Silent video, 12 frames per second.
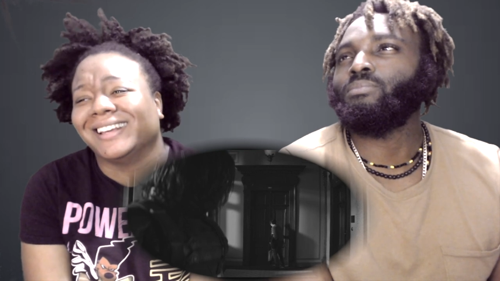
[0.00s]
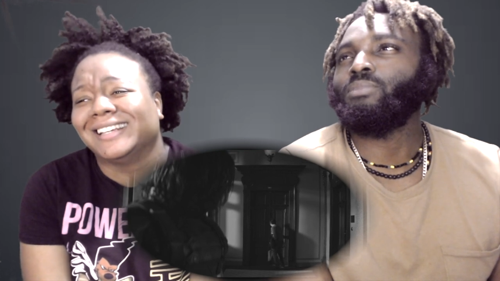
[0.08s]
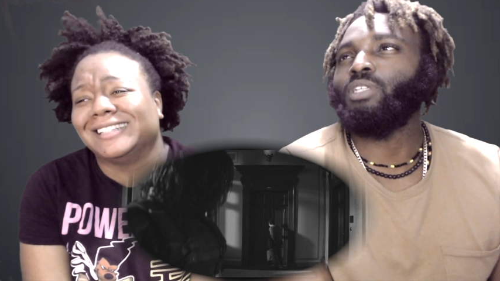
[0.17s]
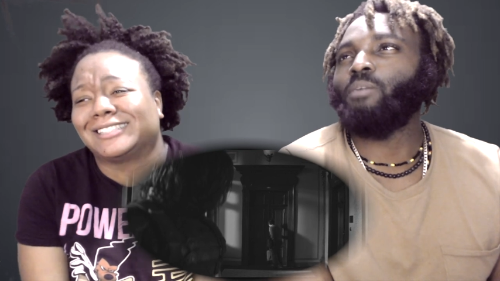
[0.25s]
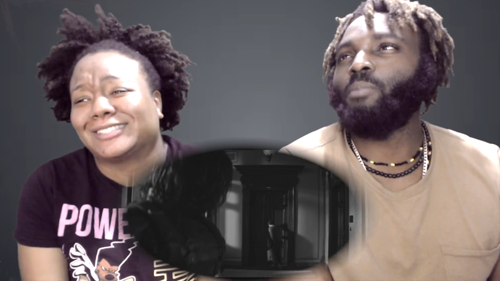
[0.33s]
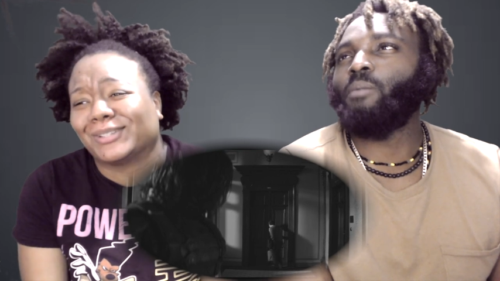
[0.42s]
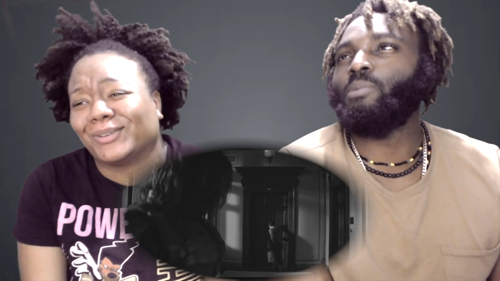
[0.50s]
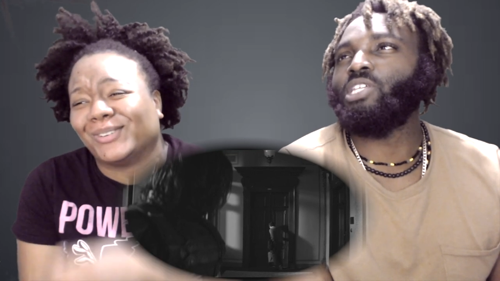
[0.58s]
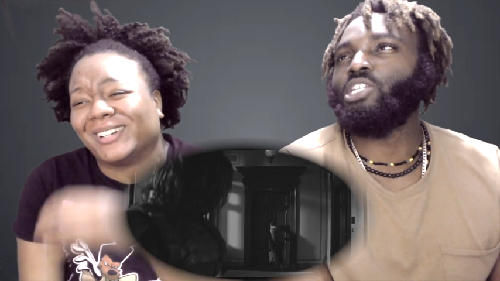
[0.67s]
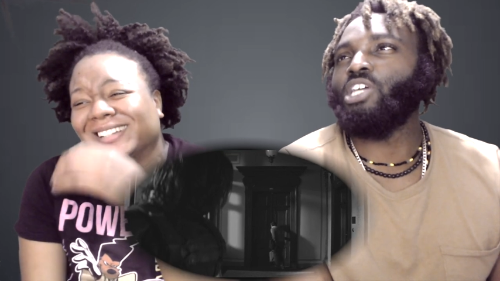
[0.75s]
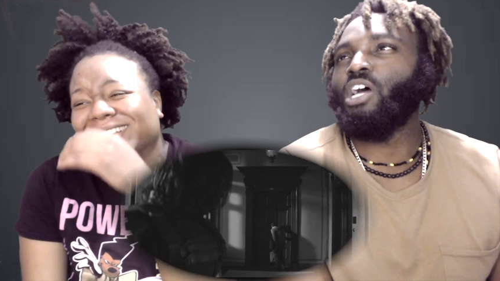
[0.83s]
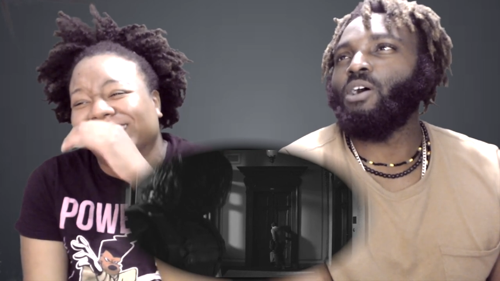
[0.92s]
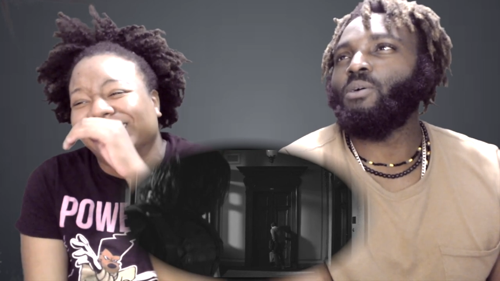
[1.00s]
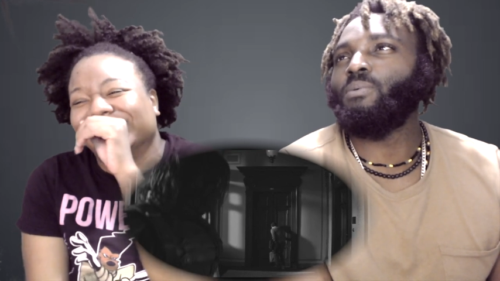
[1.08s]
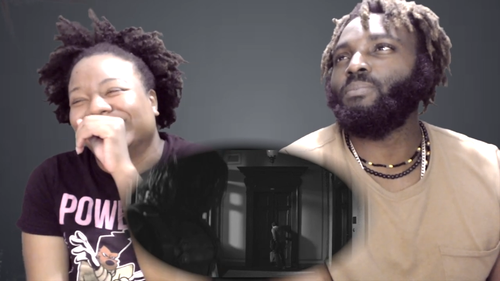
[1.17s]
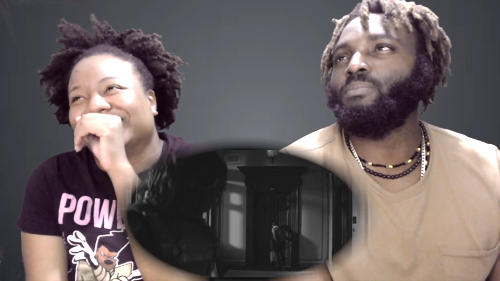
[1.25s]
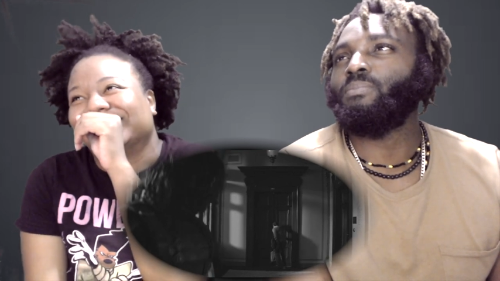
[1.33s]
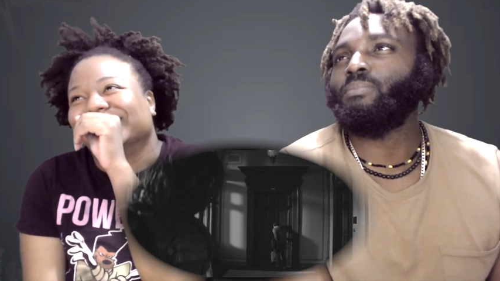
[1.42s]
Speaker 1: Come on, Mr. Chow.
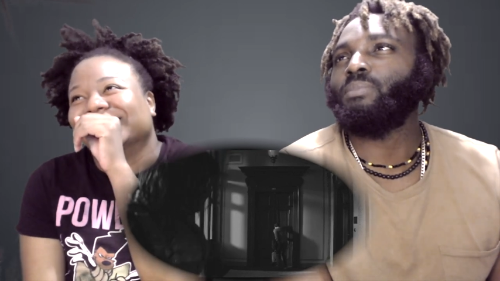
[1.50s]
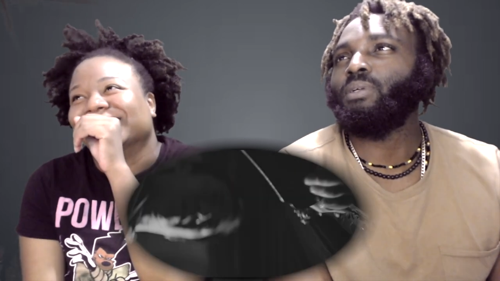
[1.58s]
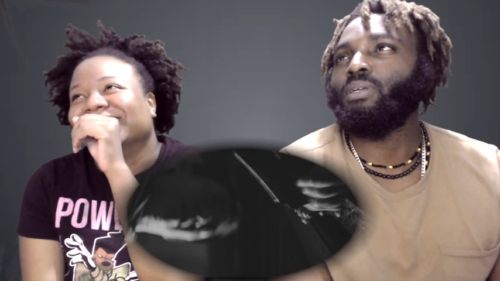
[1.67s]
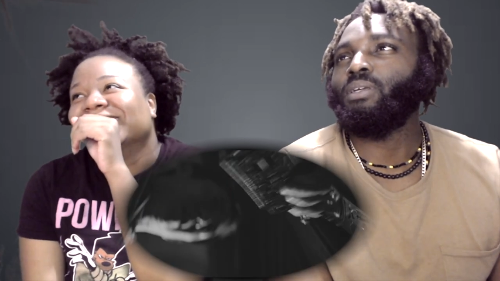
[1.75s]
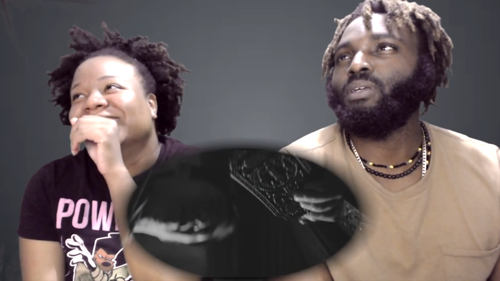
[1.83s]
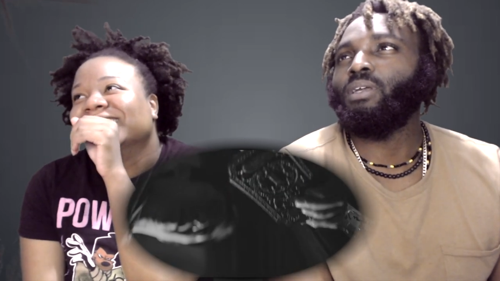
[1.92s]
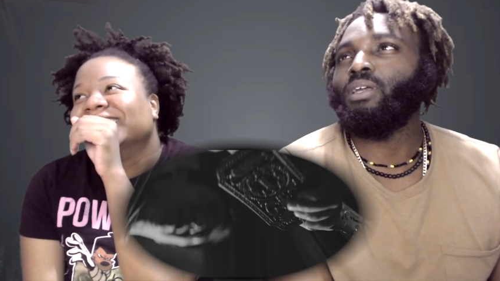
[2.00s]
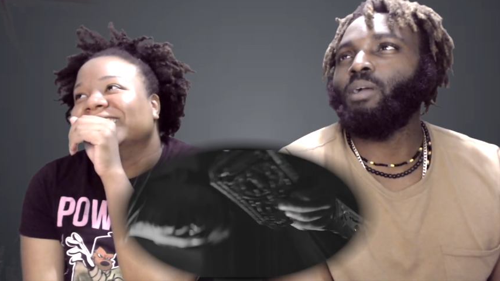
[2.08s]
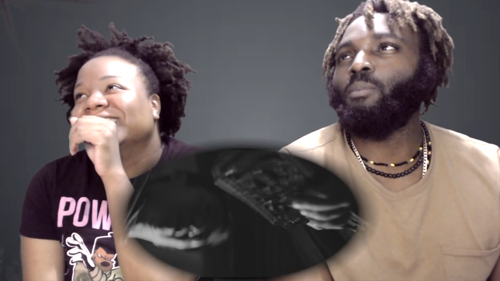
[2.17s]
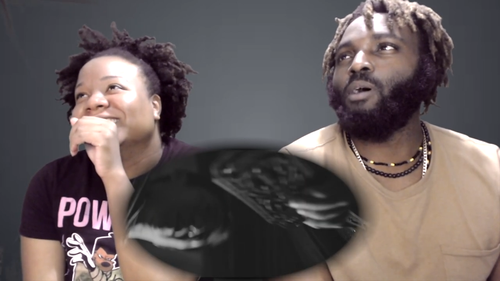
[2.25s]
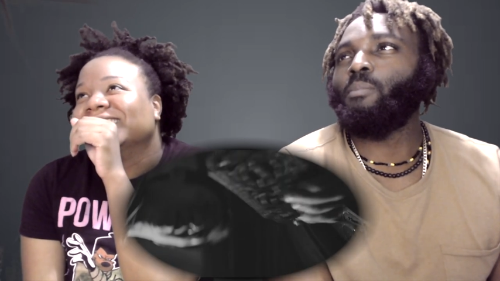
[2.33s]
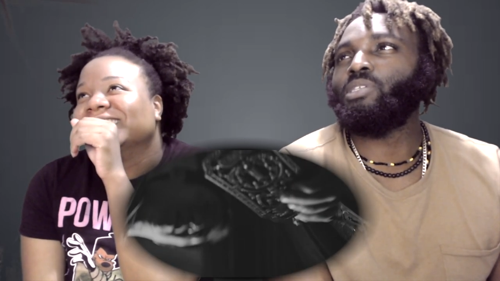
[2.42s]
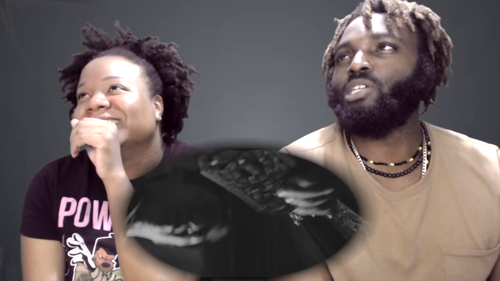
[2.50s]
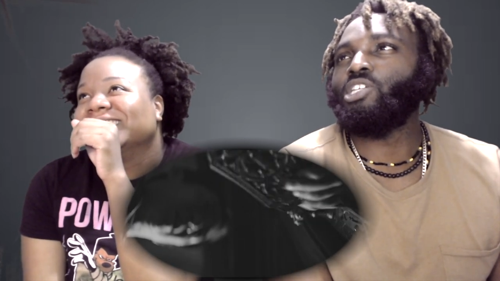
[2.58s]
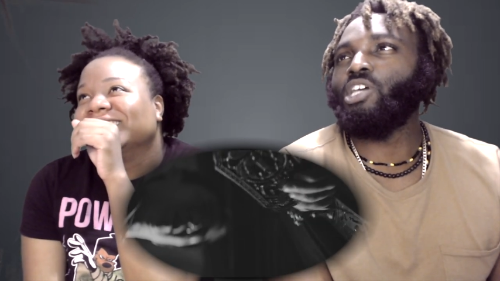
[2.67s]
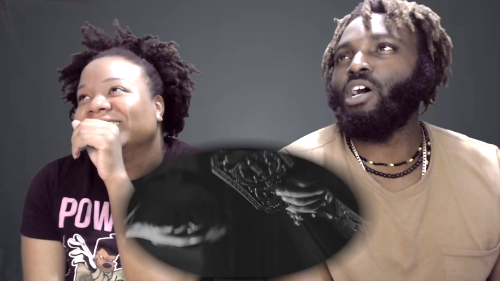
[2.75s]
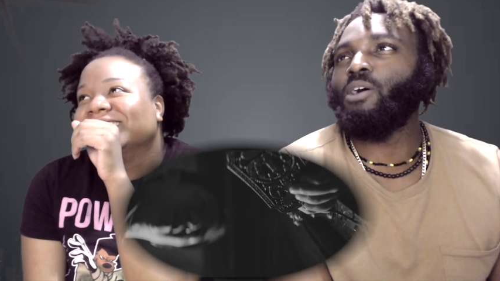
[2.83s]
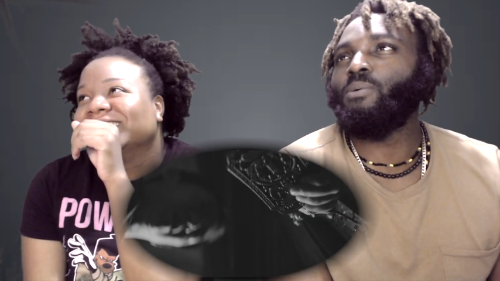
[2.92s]
Come on, Mr.
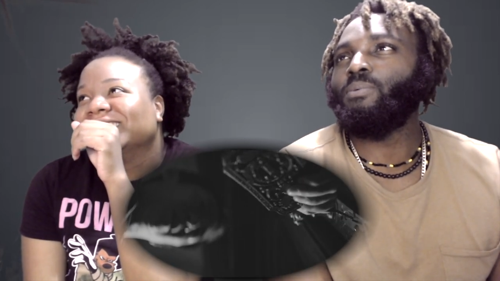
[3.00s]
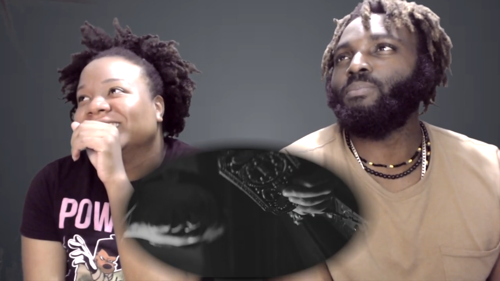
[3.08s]
Chow.